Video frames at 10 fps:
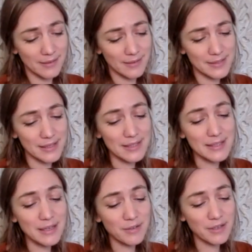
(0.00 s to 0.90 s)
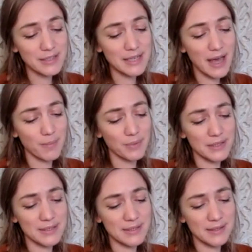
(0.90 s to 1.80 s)
to the secret
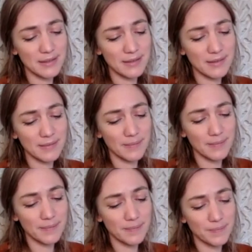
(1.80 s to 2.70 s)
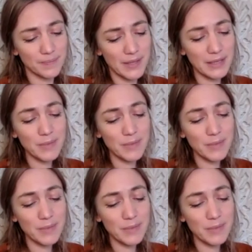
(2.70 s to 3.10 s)
depths. It